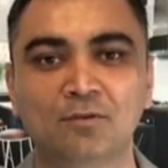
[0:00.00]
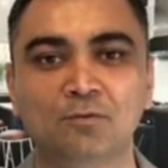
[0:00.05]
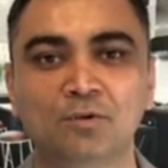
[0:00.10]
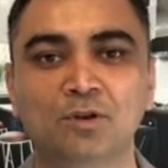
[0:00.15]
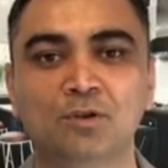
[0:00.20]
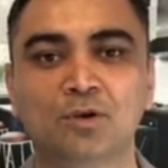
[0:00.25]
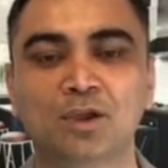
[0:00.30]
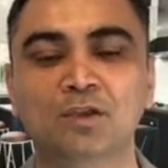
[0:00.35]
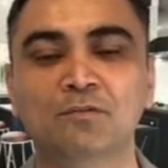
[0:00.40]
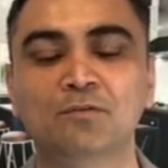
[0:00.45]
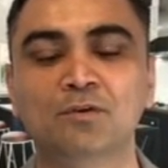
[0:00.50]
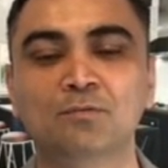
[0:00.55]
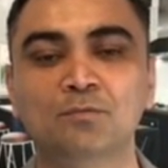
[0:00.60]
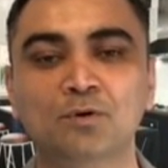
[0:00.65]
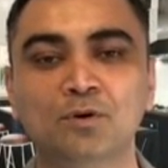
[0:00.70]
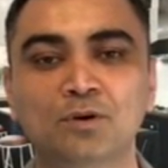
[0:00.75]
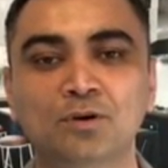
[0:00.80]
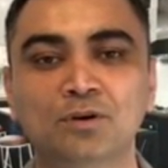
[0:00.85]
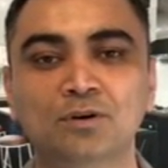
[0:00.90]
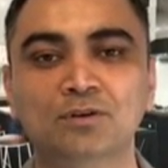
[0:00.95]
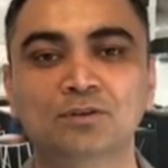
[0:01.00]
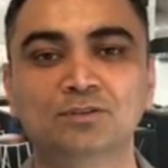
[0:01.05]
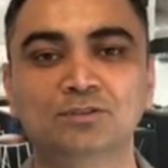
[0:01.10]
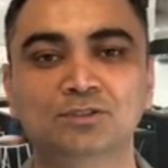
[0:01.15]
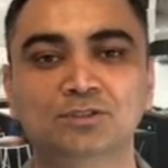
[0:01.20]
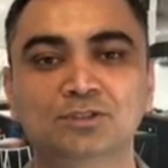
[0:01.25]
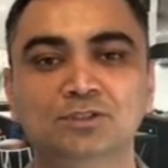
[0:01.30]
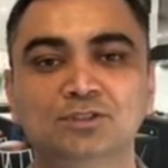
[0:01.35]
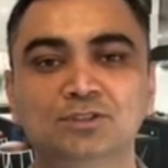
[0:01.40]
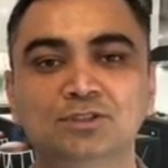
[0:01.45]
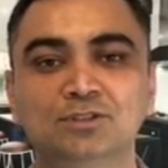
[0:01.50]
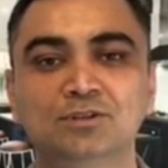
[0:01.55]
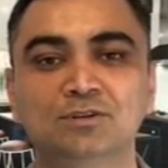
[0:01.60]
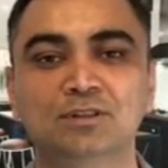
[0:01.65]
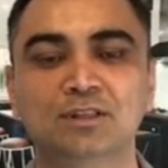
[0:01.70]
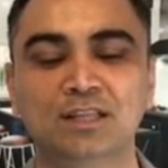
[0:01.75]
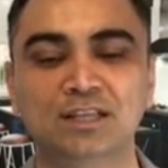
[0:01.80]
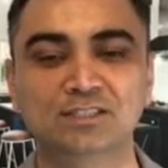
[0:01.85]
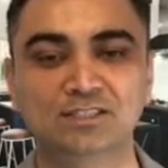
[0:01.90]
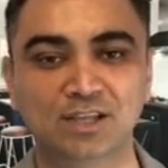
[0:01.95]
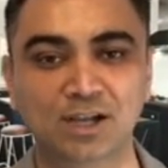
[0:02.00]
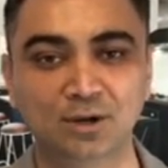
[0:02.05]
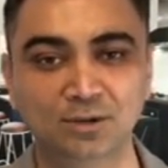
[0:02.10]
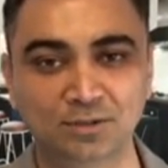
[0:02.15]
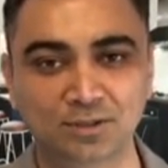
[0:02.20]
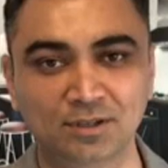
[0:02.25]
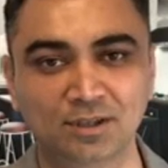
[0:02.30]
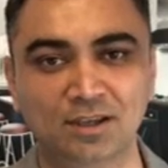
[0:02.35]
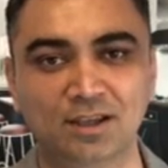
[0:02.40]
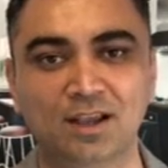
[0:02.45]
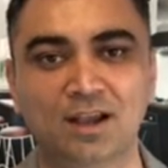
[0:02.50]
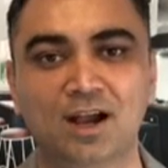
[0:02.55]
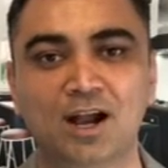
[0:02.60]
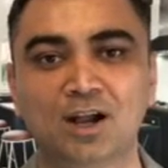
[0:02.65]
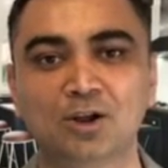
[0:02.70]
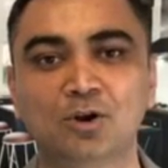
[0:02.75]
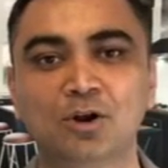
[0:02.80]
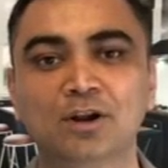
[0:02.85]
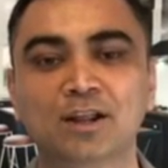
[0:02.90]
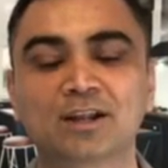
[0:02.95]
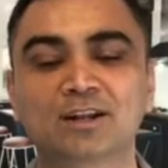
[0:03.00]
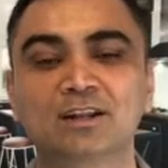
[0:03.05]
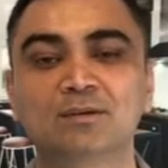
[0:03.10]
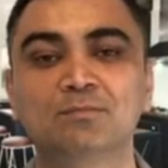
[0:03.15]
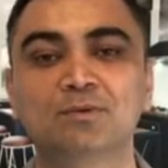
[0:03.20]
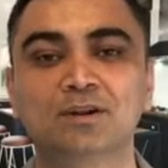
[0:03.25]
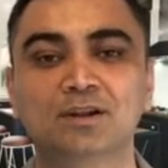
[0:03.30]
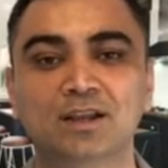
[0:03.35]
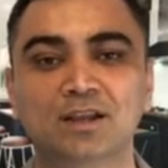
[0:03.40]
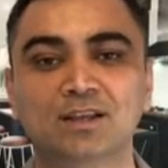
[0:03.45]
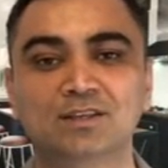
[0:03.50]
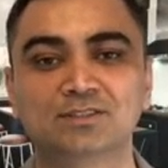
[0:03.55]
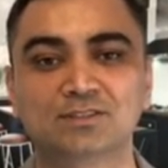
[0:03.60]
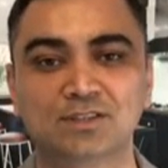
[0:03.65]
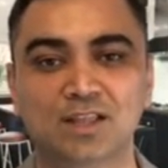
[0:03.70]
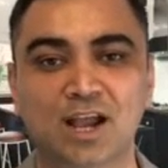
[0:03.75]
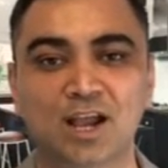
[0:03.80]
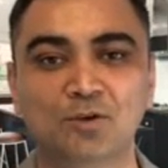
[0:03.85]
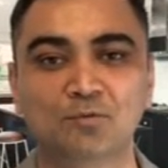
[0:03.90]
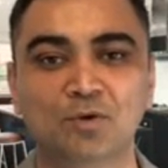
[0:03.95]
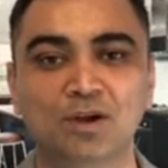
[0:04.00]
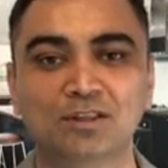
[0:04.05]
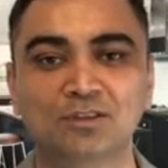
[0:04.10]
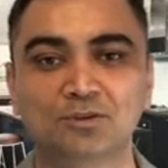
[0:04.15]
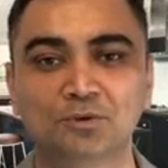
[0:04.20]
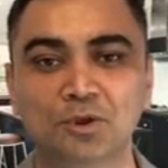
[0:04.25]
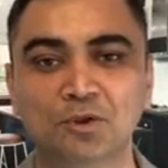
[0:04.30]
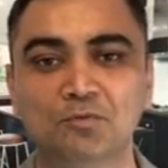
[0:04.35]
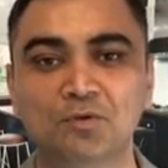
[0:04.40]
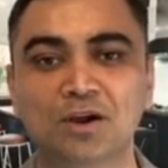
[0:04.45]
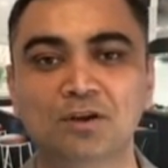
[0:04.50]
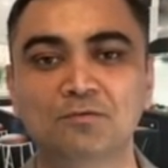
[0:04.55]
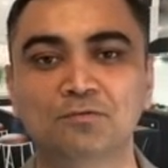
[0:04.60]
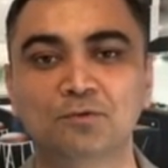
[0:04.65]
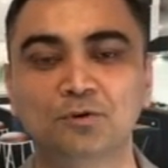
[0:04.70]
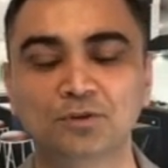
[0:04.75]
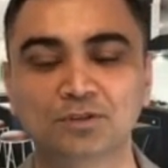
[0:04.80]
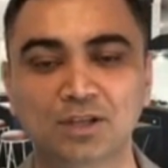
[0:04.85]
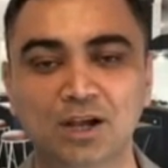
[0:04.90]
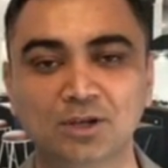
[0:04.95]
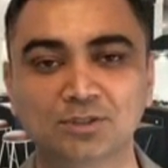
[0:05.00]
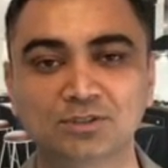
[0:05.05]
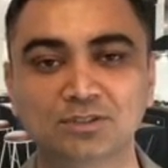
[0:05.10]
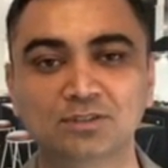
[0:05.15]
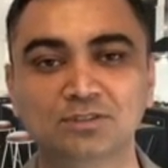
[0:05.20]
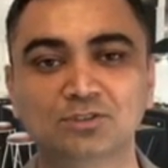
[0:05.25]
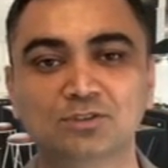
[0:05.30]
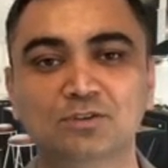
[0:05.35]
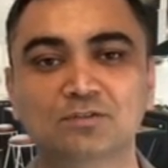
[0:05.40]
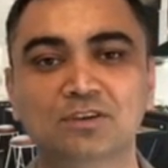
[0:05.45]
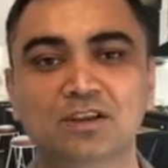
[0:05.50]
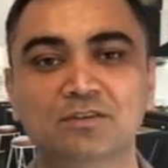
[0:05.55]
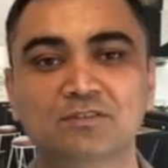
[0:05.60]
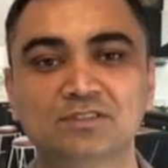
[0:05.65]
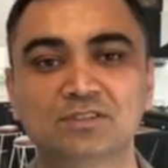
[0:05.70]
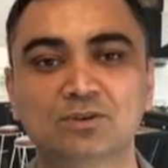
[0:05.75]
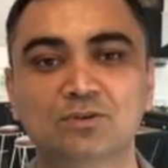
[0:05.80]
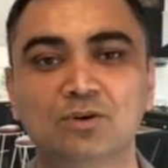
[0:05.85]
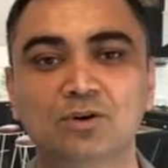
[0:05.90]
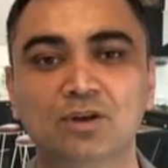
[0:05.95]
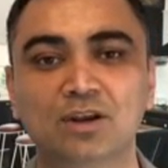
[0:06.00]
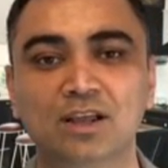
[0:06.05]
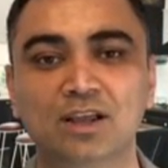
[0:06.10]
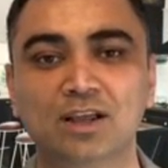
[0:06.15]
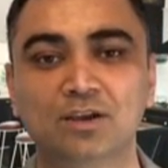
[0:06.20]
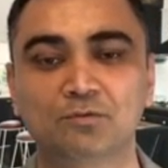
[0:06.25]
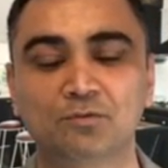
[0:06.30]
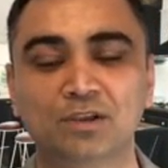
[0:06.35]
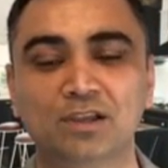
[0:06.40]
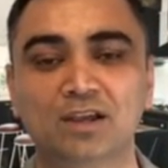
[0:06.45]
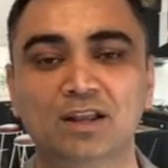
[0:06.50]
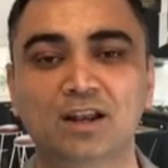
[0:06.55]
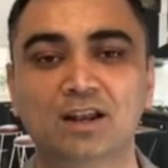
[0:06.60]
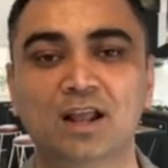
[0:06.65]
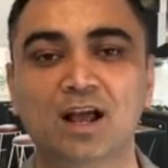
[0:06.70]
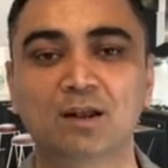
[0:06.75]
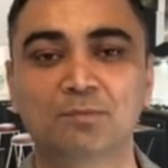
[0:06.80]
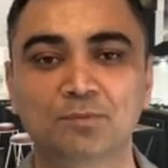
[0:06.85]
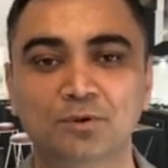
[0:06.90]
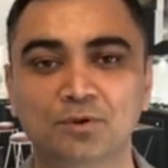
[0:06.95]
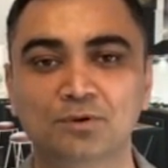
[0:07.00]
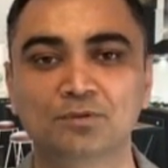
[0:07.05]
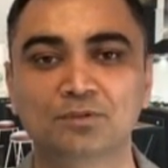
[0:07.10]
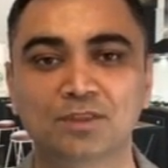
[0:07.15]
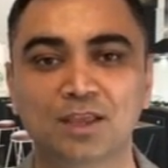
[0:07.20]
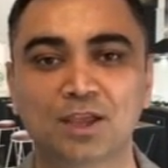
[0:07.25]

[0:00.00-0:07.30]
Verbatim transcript: We're looking for more to lease out. Our contact number is 91314000. So give us a call if we can help you.